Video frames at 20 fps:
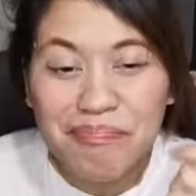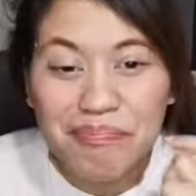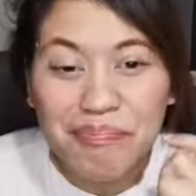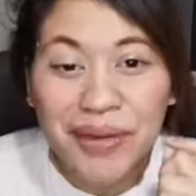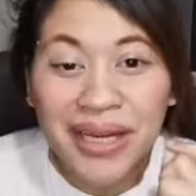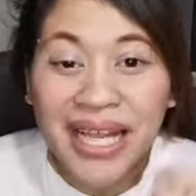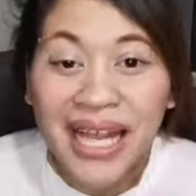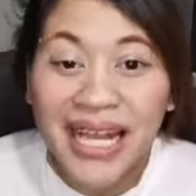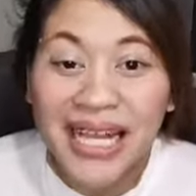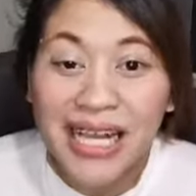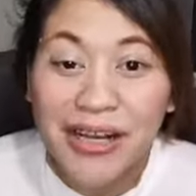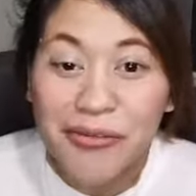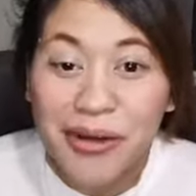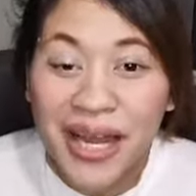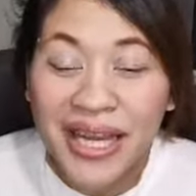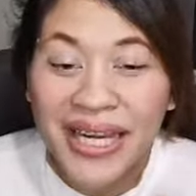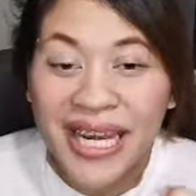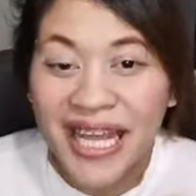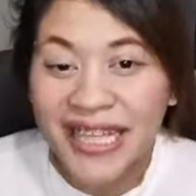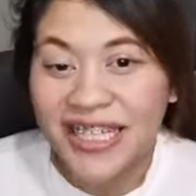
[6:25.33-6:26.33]

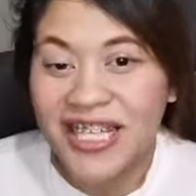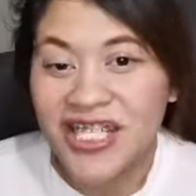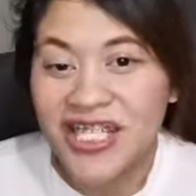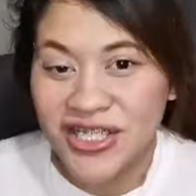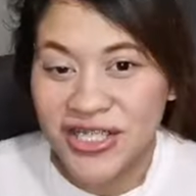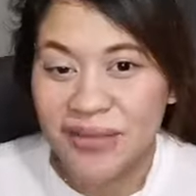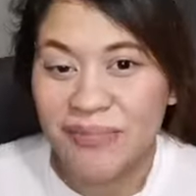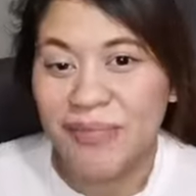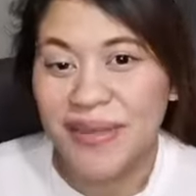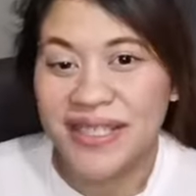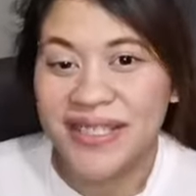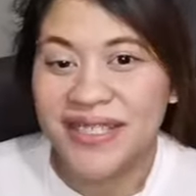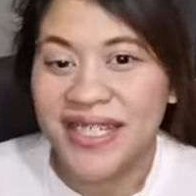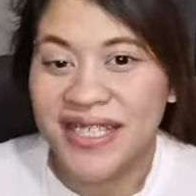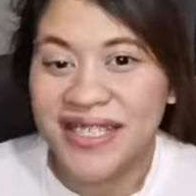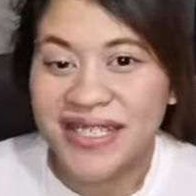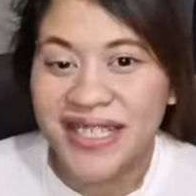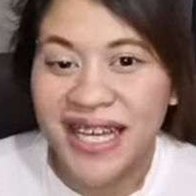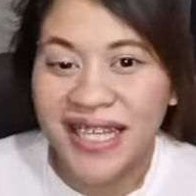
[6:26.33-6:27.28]
magagawa natin siya sa business